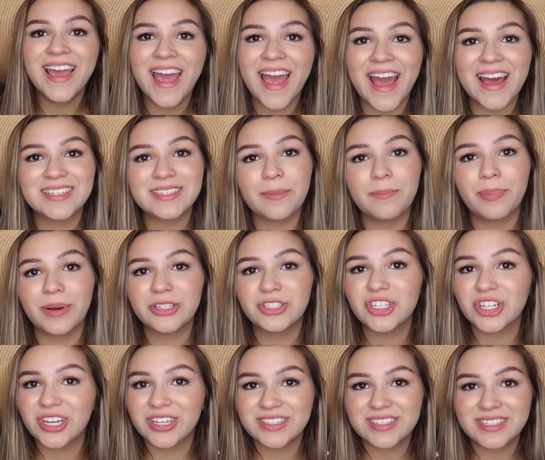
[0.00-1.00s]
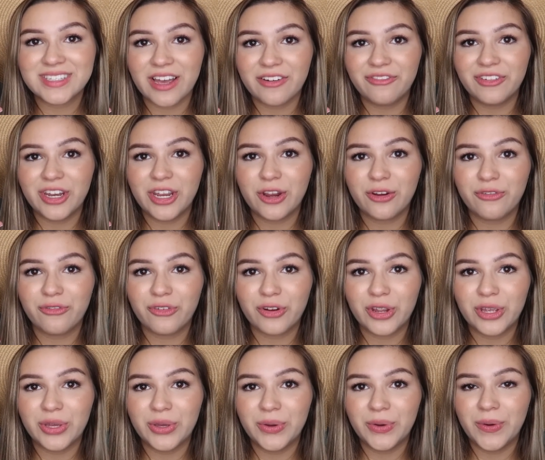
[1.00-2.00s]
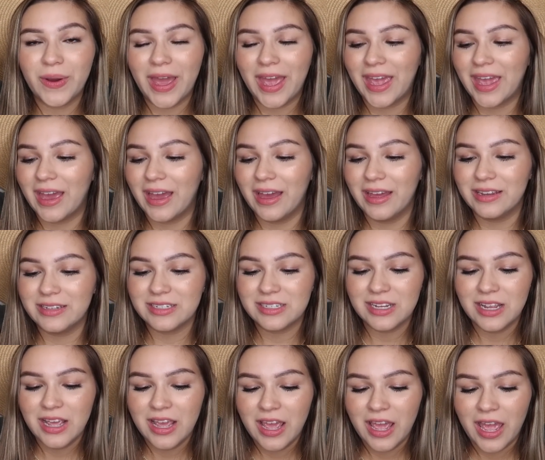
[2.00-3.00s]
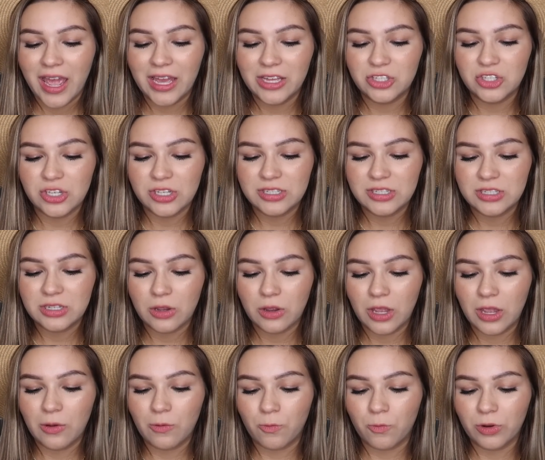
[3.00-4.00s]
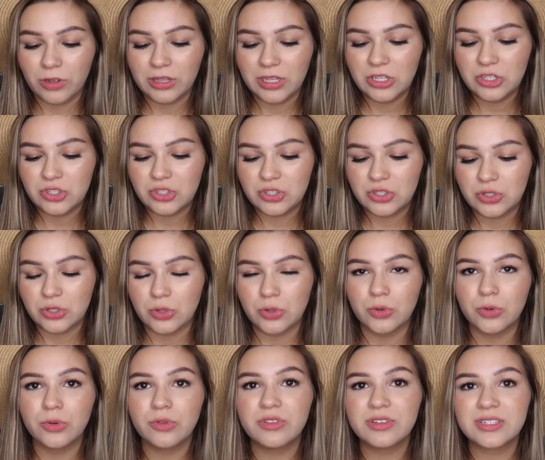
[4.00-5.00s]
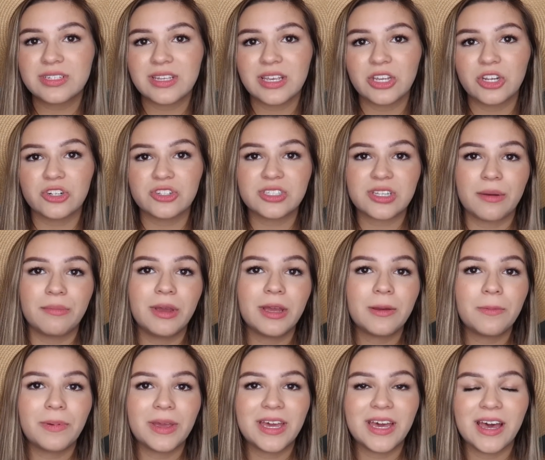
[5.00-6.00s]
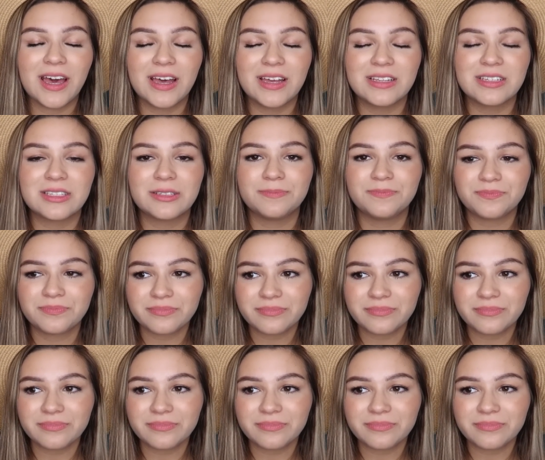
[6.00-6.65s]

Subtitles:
It has a bunch of good stuff in here for you, and it really soothes your stomach, because